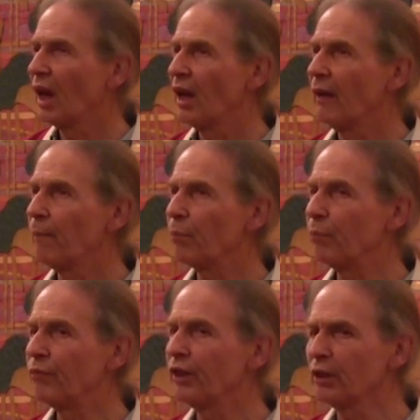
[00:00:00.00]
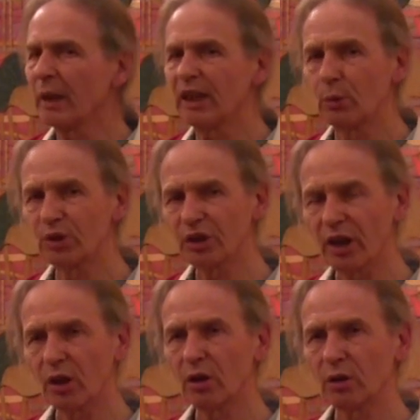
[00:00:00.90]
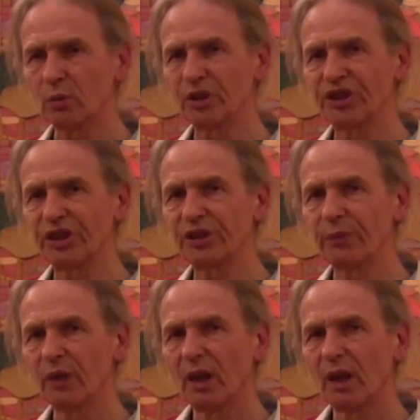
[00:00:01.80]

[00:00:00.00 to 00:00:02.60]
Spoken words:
Fundamentally what was going on was that